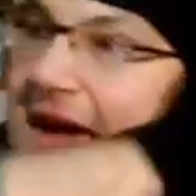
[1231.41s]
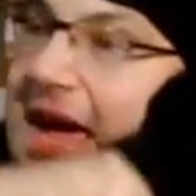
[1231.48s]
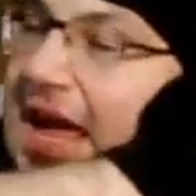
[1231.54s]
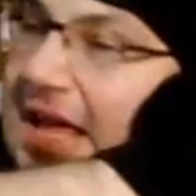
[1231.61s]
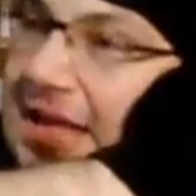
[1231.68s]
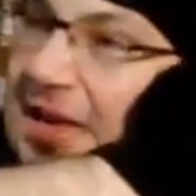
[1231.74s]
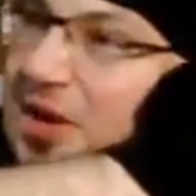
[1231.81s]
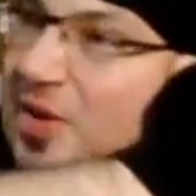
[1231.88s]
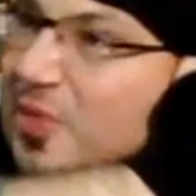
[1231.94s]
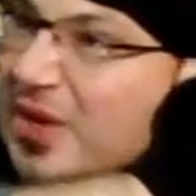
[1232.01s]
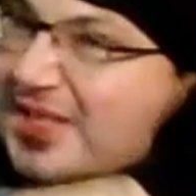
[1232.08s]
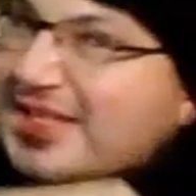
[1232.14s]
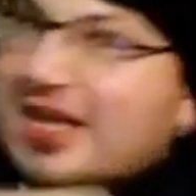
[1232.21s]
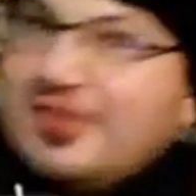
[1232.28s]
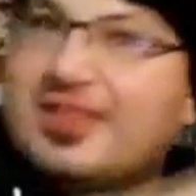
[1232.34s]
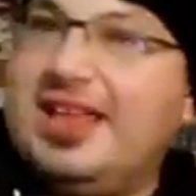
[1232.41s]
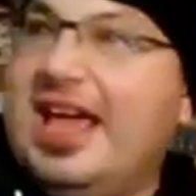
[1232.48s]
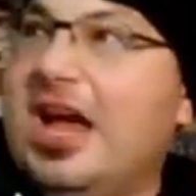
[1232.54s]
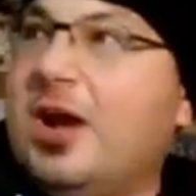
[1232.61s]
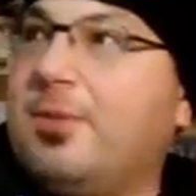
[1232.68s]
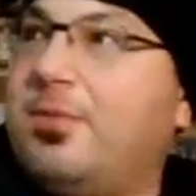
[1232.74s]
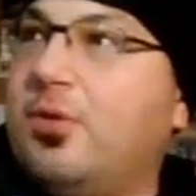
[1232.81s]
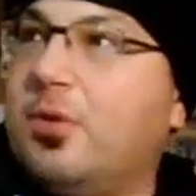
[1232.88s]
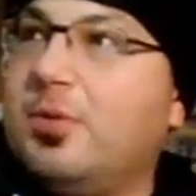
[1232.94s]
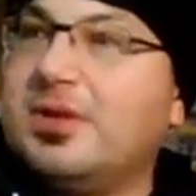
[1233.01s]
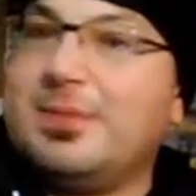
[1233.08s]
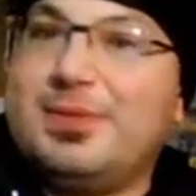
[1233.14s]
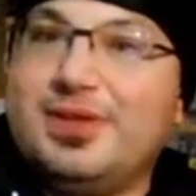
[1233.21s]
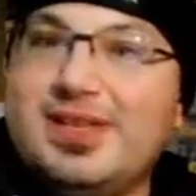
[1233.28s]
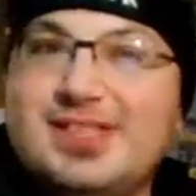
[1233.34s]
and they race out to the airport
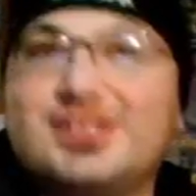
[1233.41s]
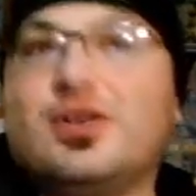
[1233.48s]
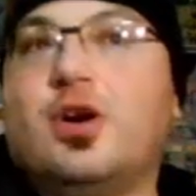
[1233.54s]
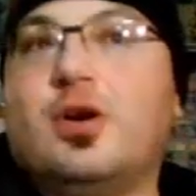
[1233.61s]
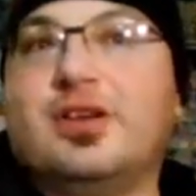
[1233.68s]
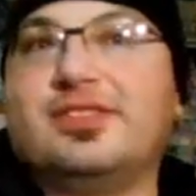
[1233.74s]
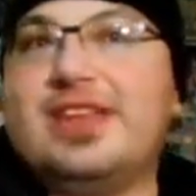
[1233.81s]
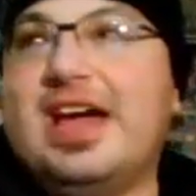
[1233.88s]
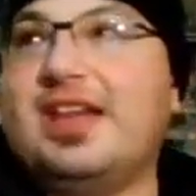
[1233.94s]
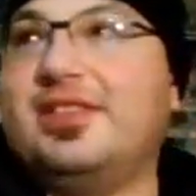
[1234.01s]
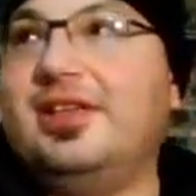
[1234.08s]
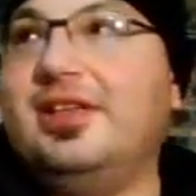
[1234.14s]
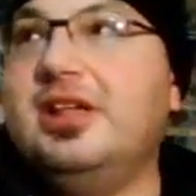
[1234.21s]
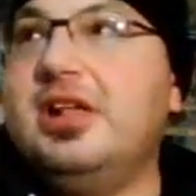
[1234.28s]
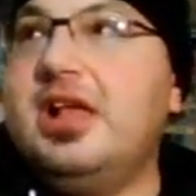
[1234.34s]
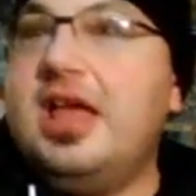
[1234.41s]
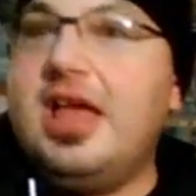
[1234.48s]
where the police are exactly.